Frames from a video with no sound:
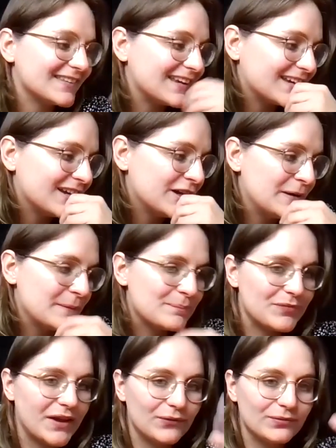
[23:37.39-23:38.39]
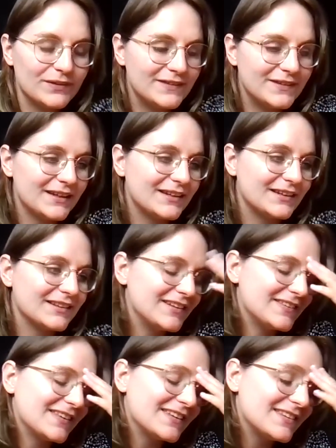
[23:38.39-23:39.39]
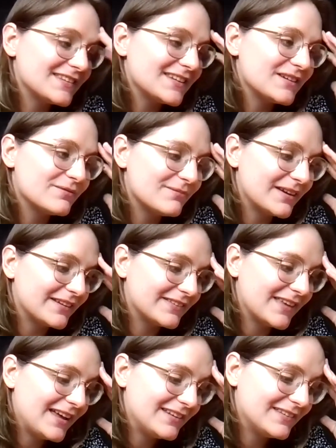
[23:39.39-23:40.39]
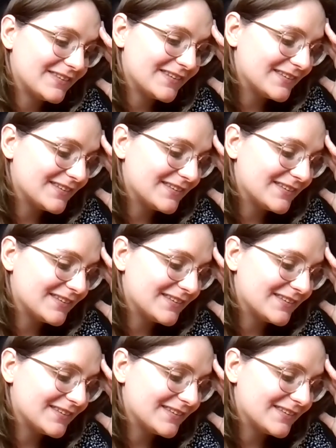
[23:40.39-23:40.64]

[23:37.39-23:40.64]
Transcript: Like, that's ridiculous. That doesn't even make sense.